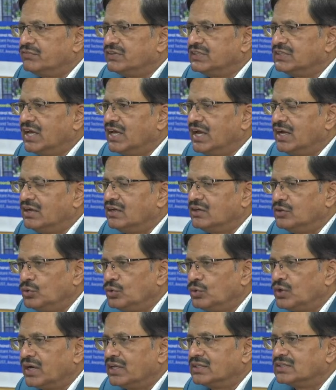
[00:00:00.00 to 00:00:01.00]
With that,
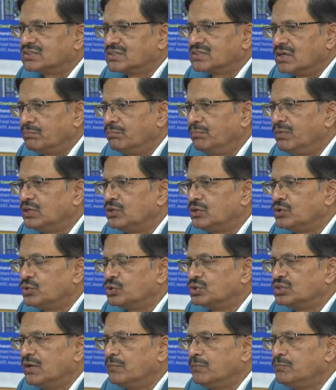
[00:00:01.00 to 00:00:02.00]
you can submit
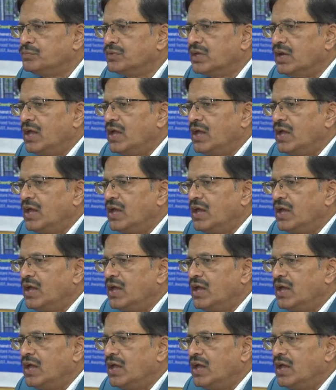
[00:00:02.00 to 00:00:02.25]
to them